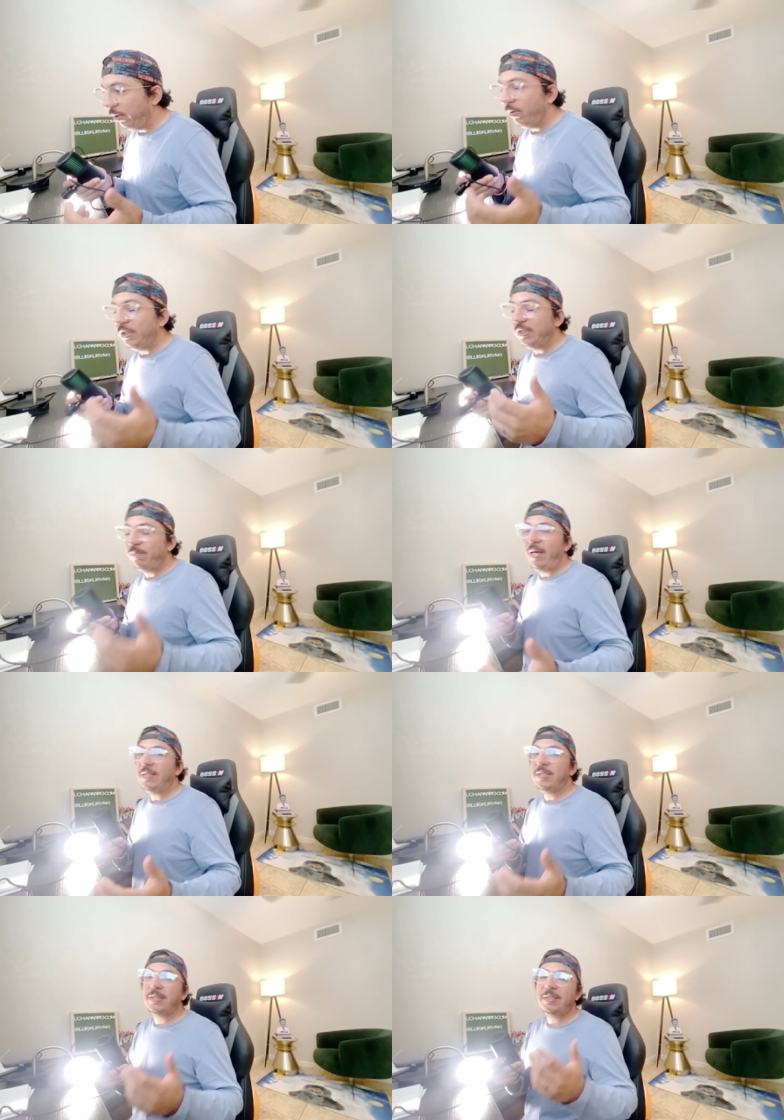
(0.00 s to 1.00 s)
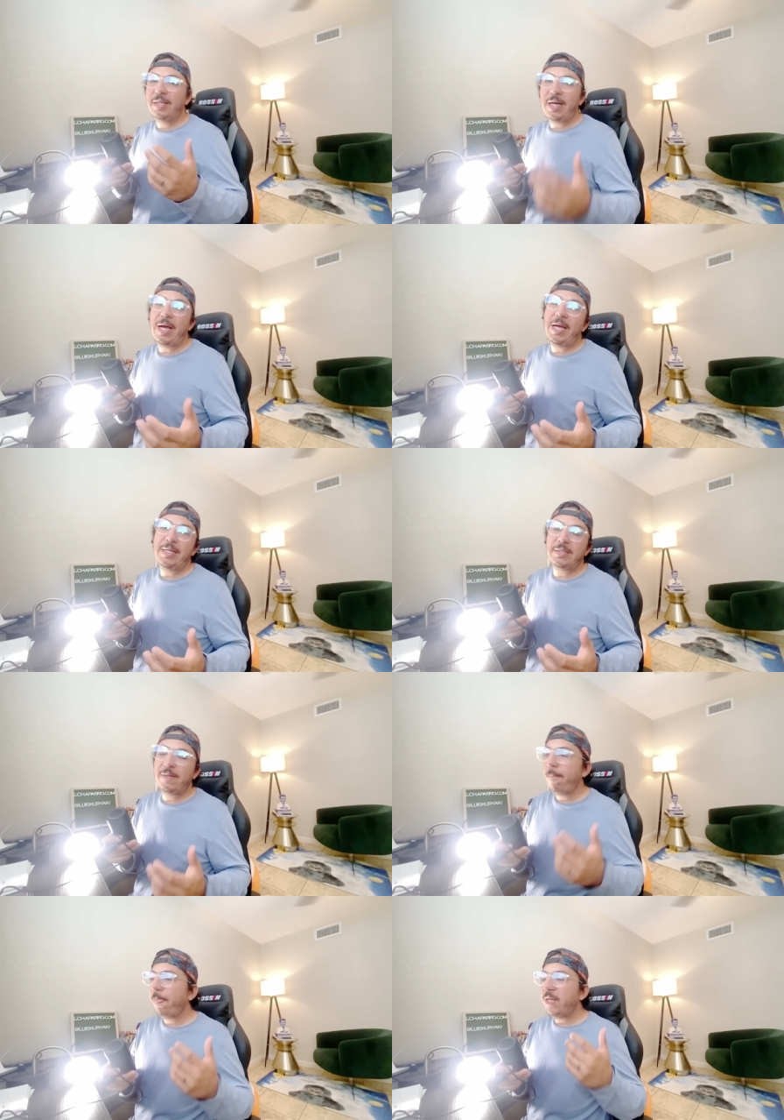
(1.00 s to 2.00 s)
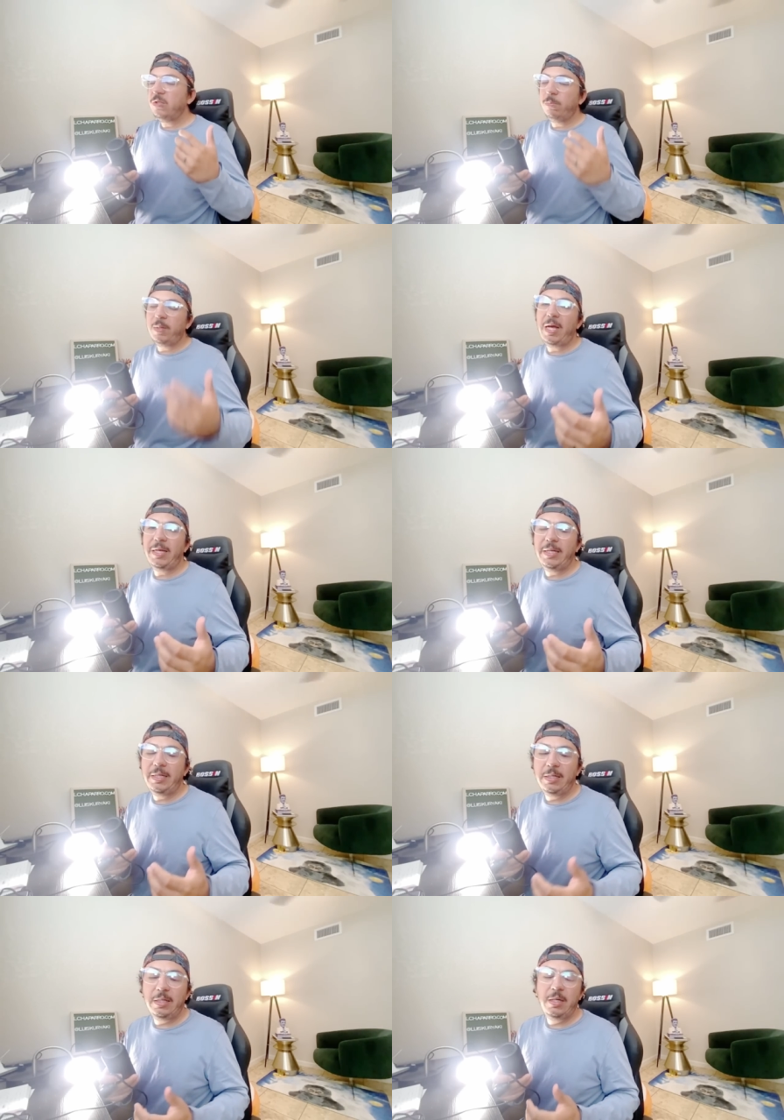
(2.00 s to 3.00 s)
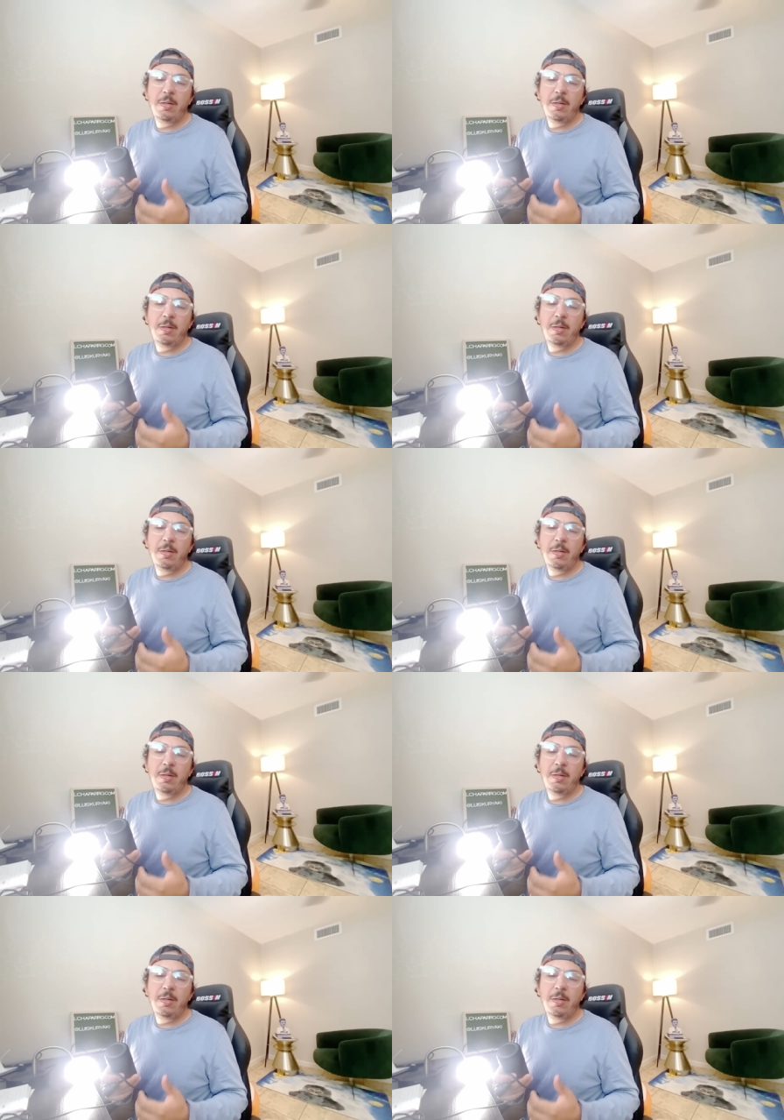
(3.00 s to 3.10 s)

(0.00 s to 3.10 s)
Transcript: which is basically the guys supplying